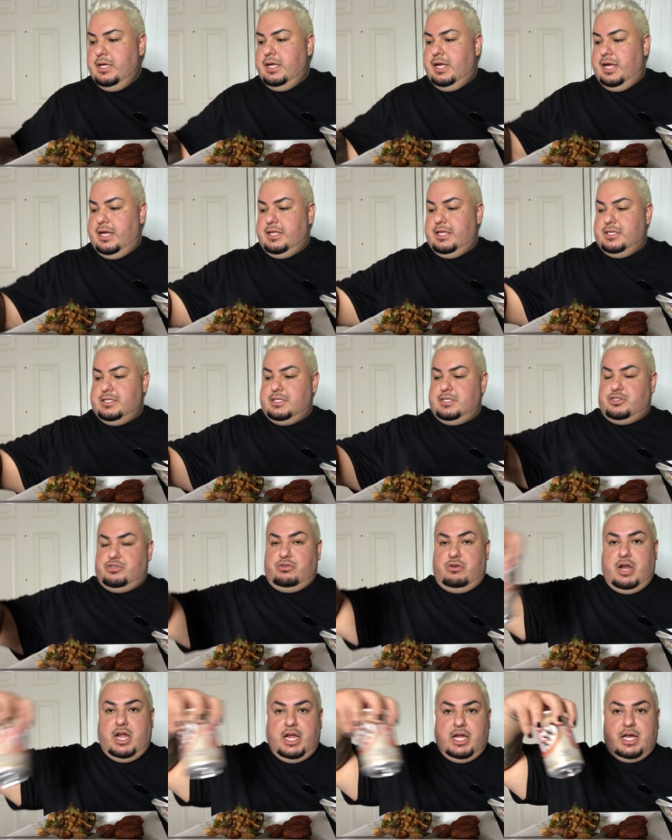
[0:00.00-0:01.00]
And then to
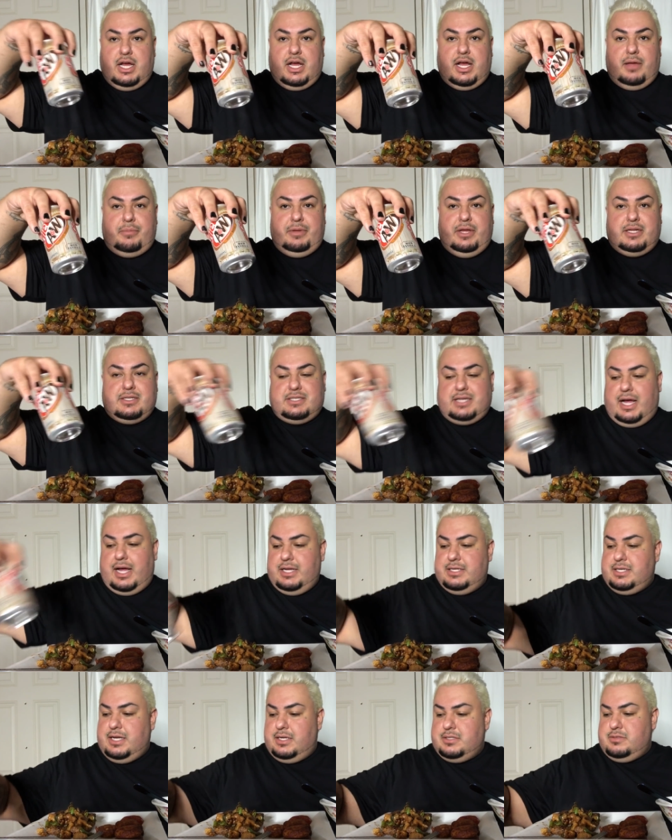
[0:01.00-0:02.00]
drink, I got me a
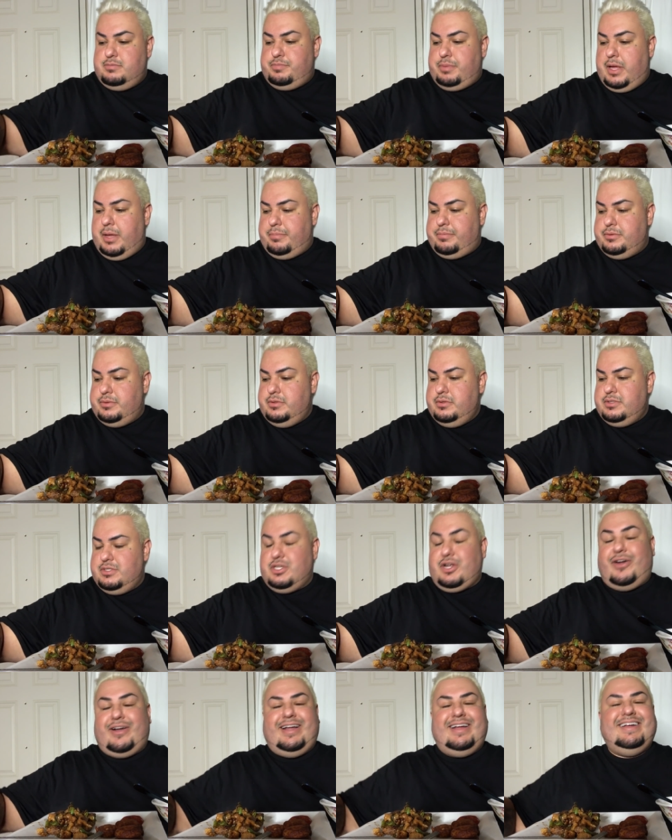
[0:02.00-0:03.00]
Diet Dr. Pepper.
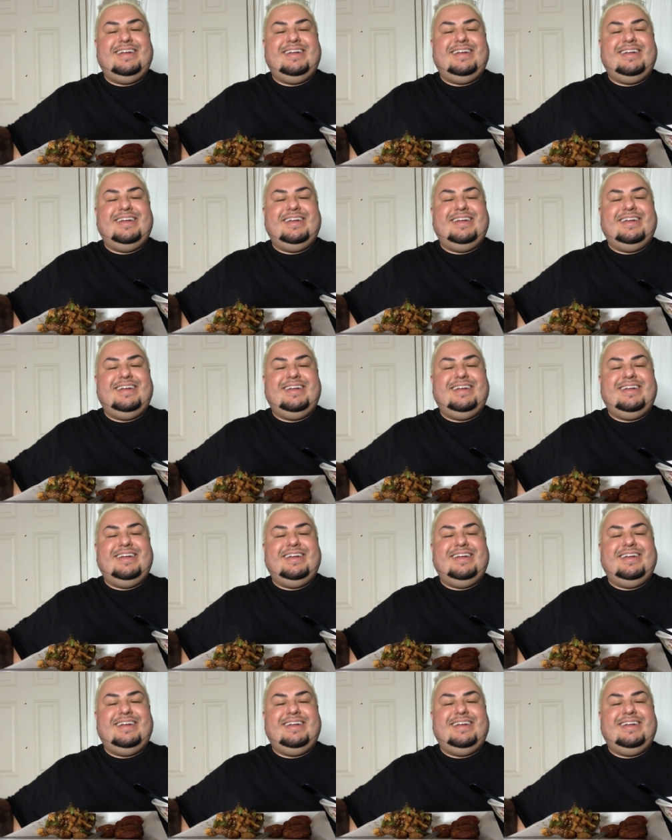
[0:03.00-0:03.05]
Sorry,